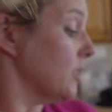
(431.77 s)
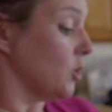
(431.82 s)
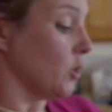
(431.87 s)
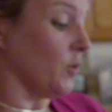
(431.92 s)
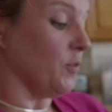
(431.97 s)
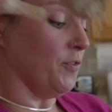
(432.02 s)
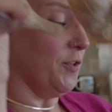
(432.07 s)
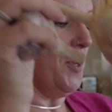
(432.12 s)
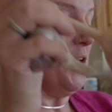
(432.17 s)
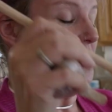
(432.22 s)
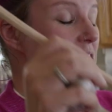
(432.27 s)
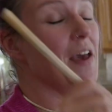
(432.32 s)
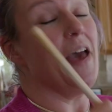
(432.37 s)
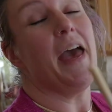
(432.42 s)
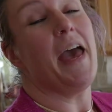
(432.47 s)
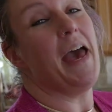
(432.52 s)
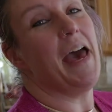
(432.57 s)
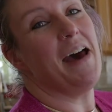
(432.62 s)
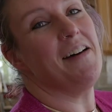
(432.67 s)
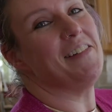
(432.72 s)
So if you
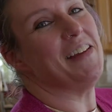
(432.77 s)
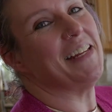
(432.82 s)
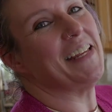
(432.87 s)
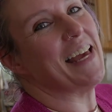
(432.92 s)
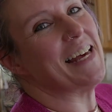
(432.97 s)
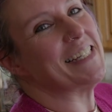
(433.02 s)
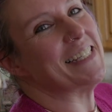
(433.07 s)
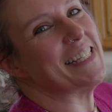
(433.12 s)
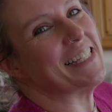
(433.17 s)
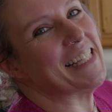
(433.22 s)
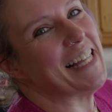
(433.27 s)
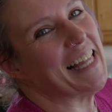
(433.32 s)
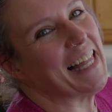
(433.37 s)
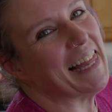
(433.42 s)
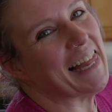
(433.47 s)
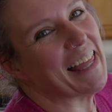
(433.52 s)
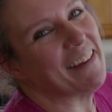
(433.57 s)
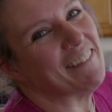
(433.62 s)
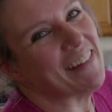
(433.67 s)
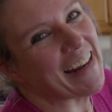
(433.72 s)
have any guesses,
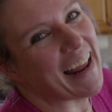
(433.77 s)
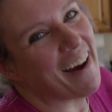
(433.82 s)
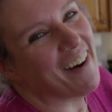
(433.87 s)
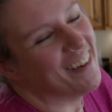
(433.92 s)
let me